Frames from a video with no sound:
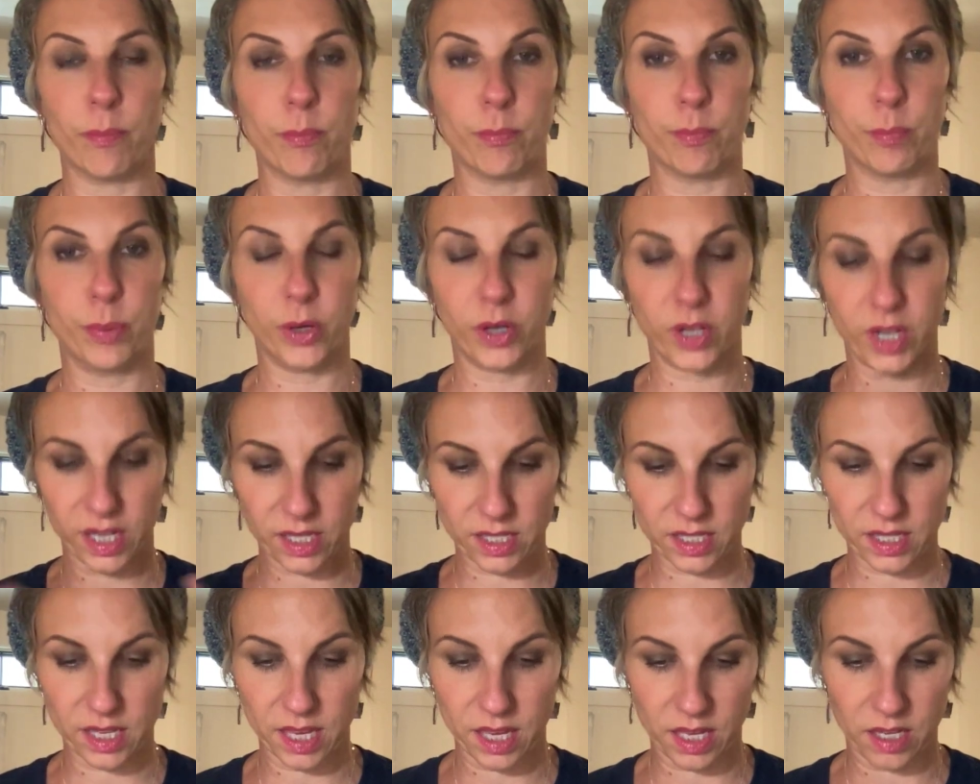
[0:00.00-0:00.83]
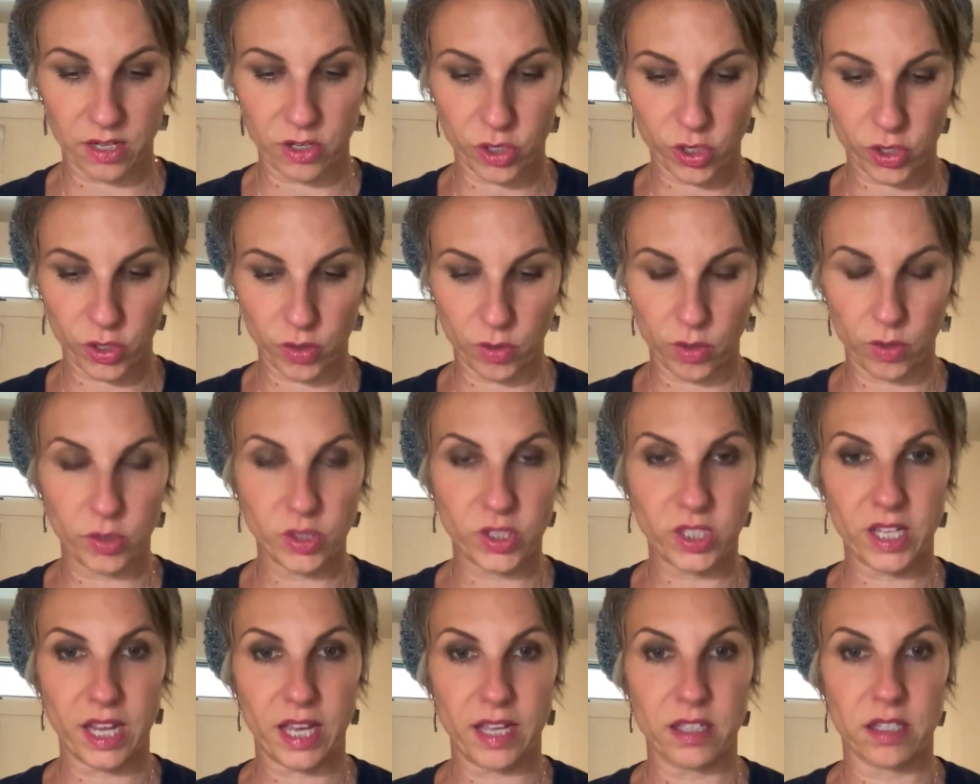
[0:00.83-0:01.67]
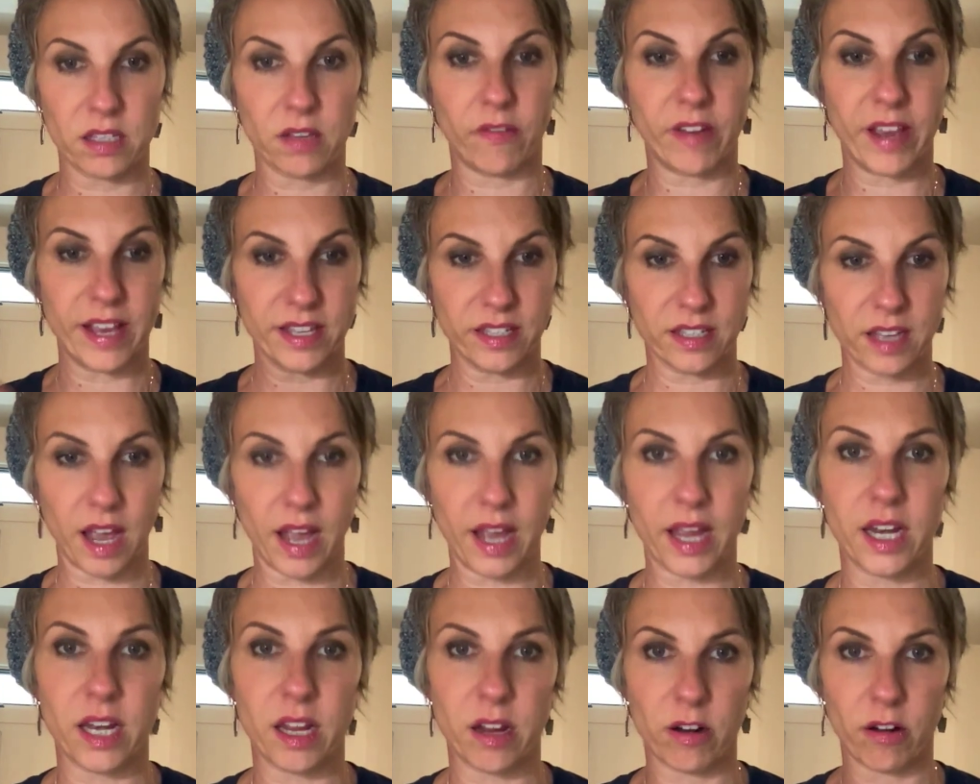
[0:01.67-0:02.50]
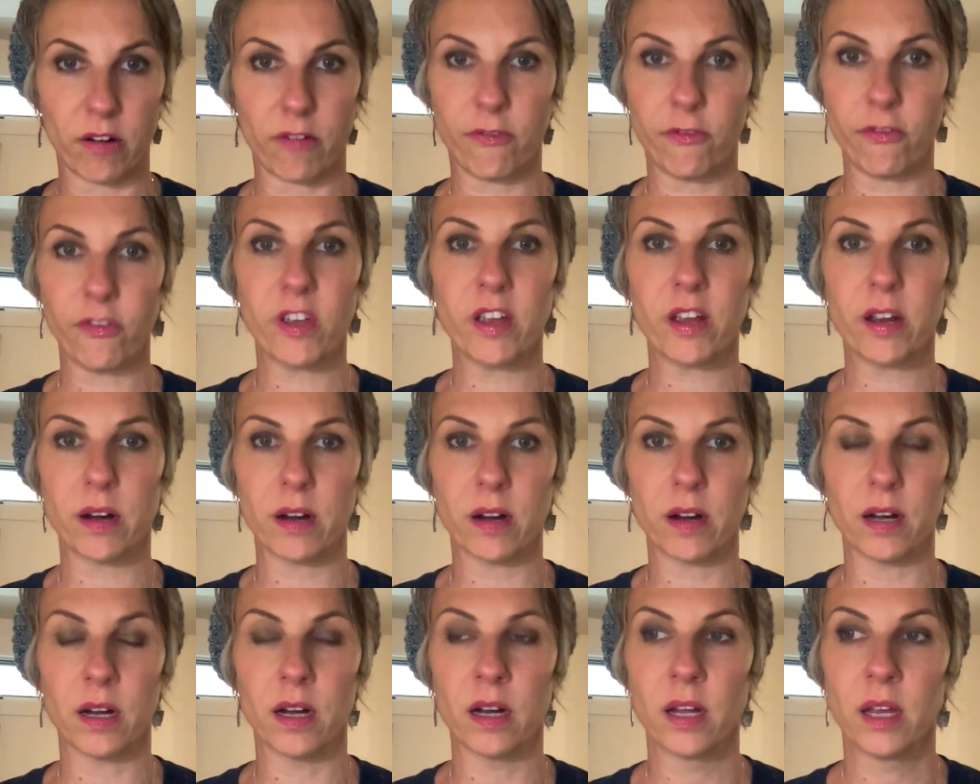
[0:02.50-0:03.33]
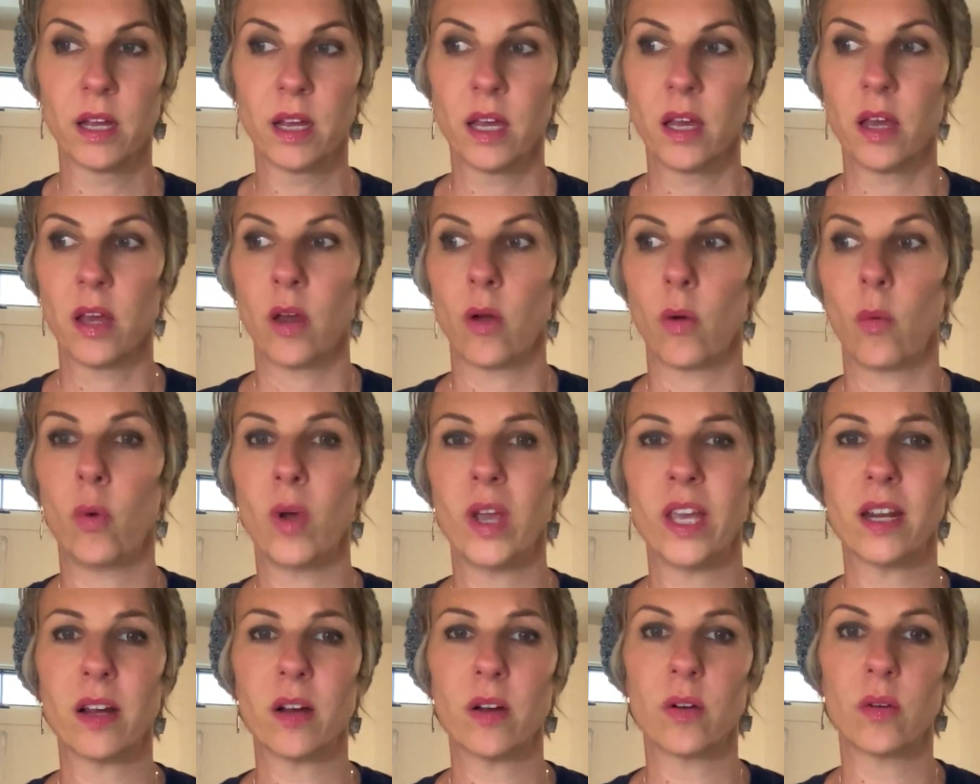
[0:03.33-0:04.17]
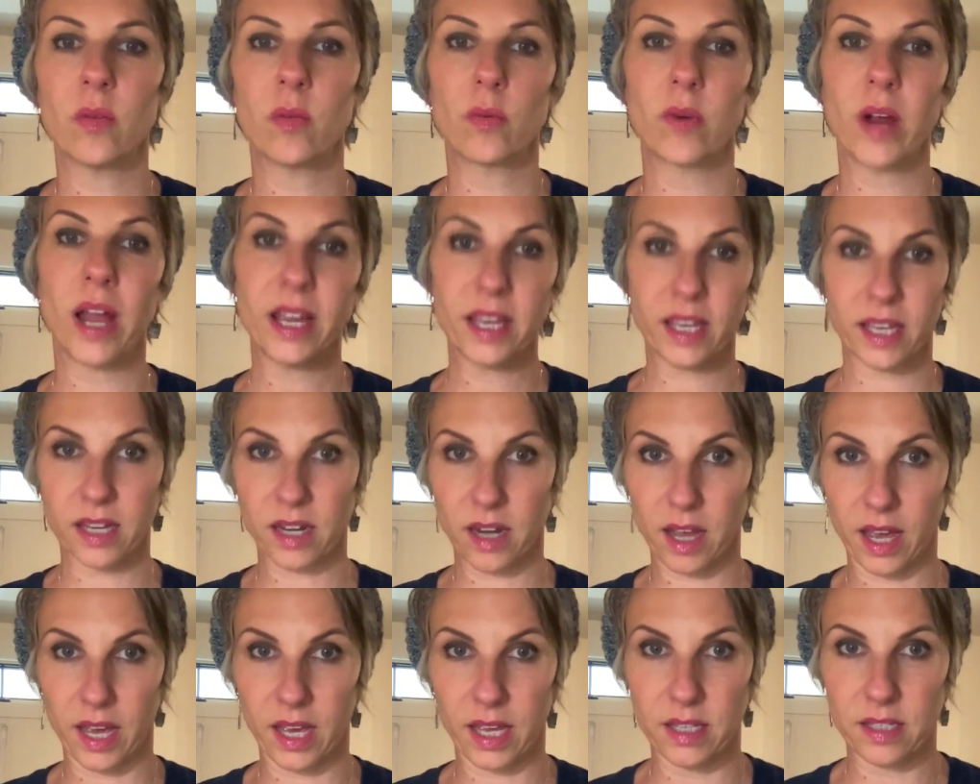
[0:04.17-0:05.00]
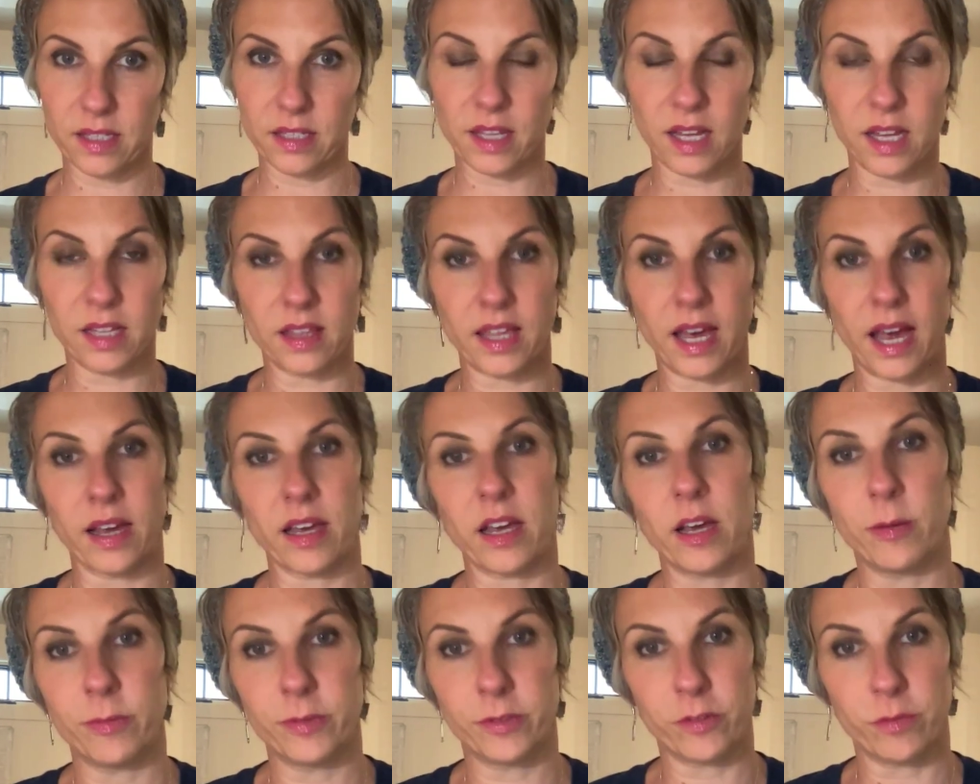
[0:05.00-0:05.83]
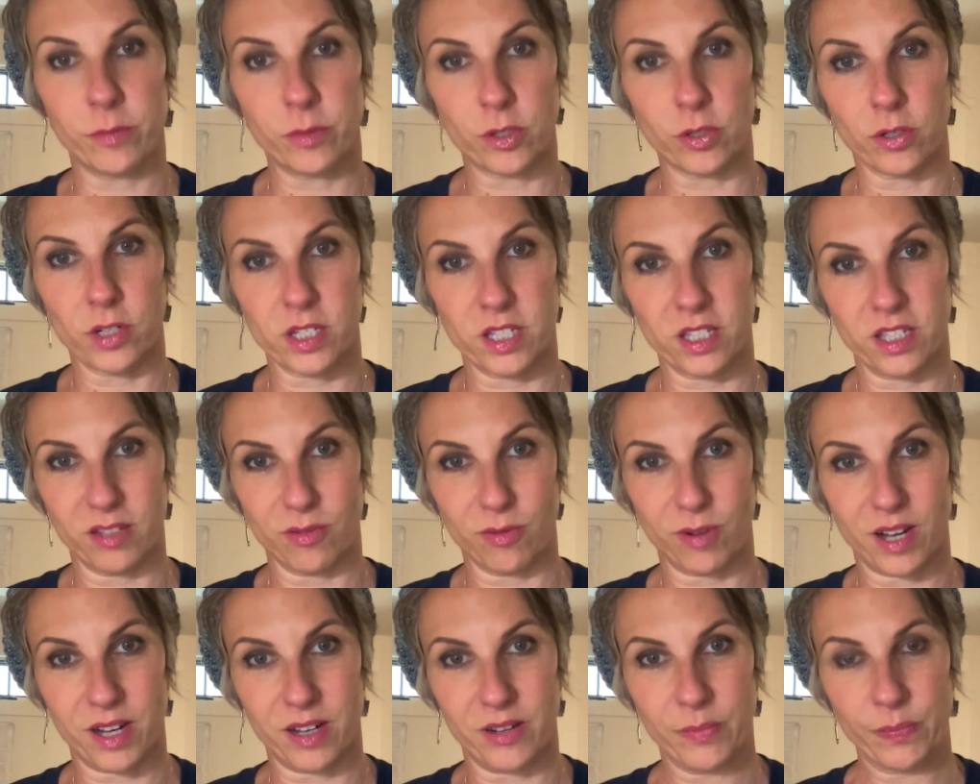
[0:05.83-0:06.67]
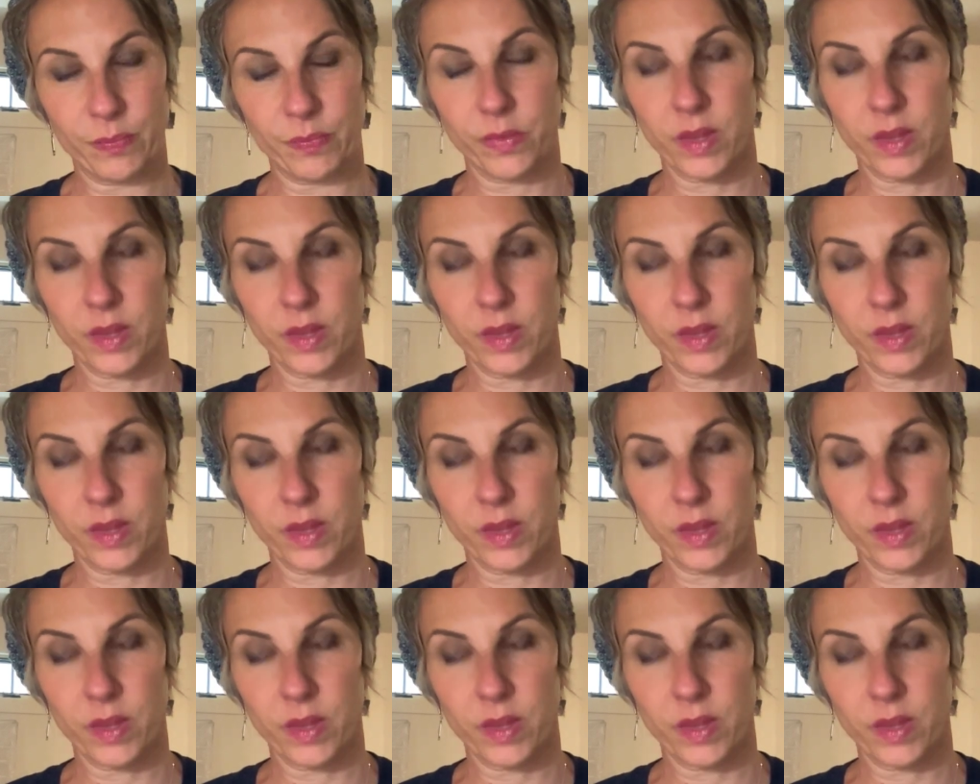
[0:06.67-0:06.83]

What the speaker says: put us into states of anxiety or fear, we don't recognize that comes from source as well.